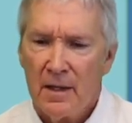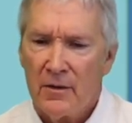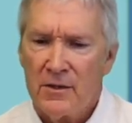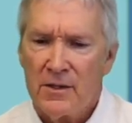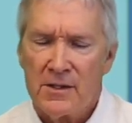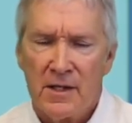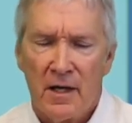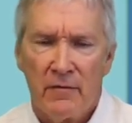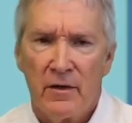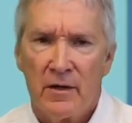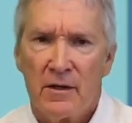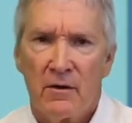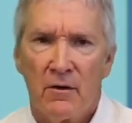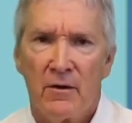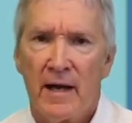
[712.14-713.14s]
discovering
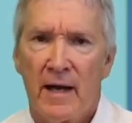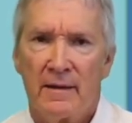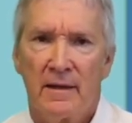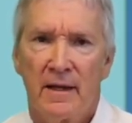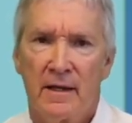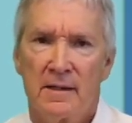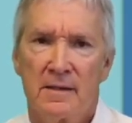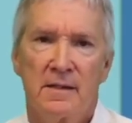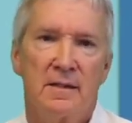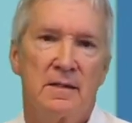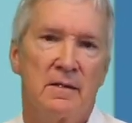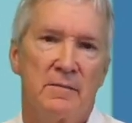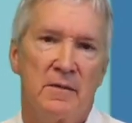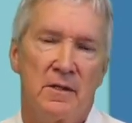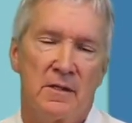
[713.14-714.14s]
their own
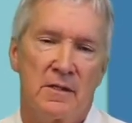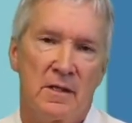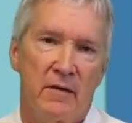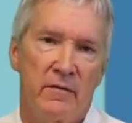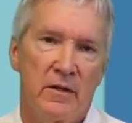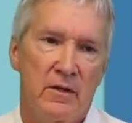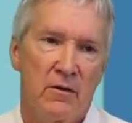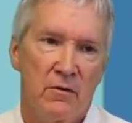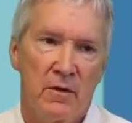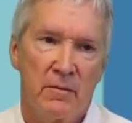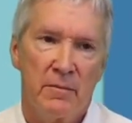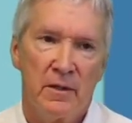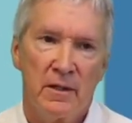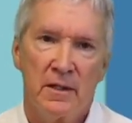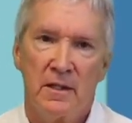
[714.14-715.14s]
athleticism and discovering their own
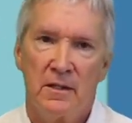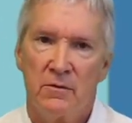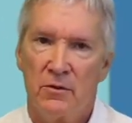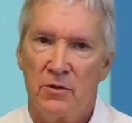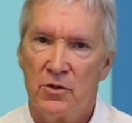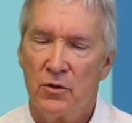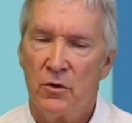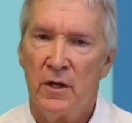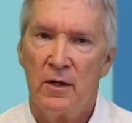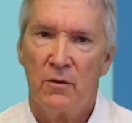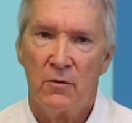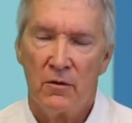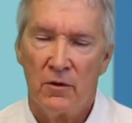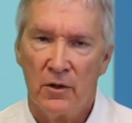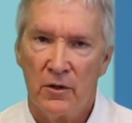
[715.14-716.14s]
ability to enjoy
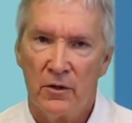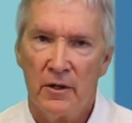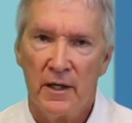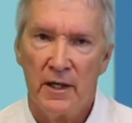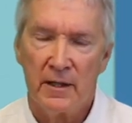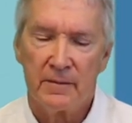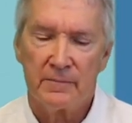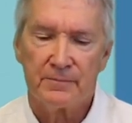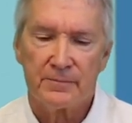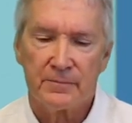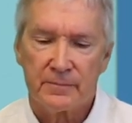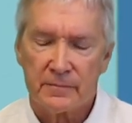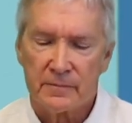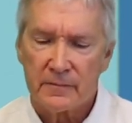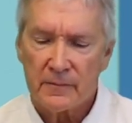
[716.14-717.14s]
learning.
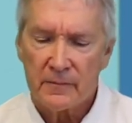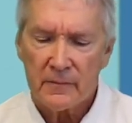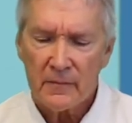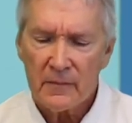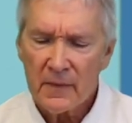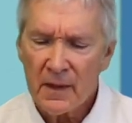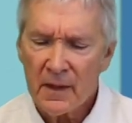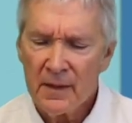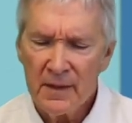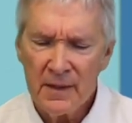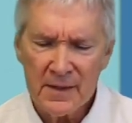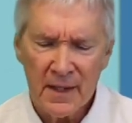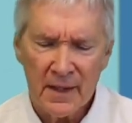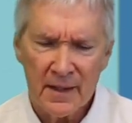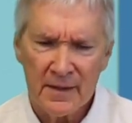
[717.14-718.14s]

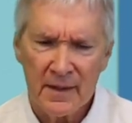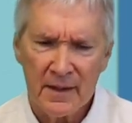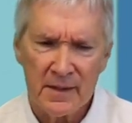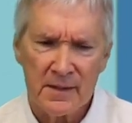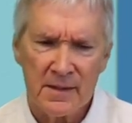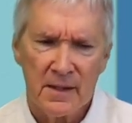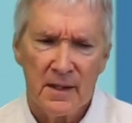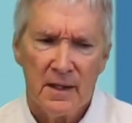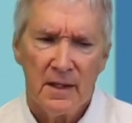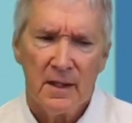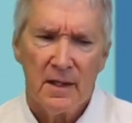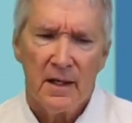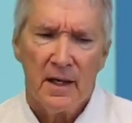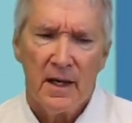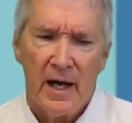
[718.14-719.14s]
These kind of things
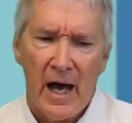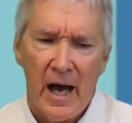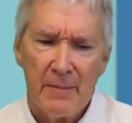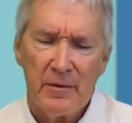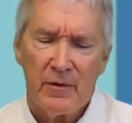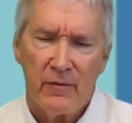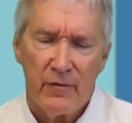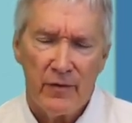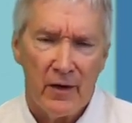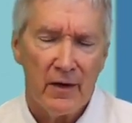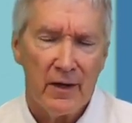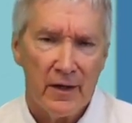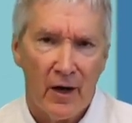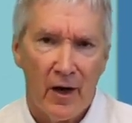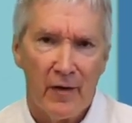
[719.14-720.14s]
happen
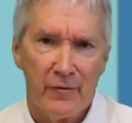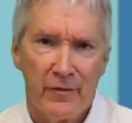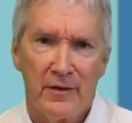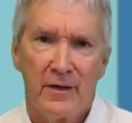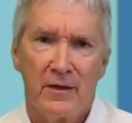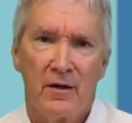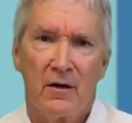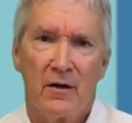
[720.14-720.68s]
fairly often in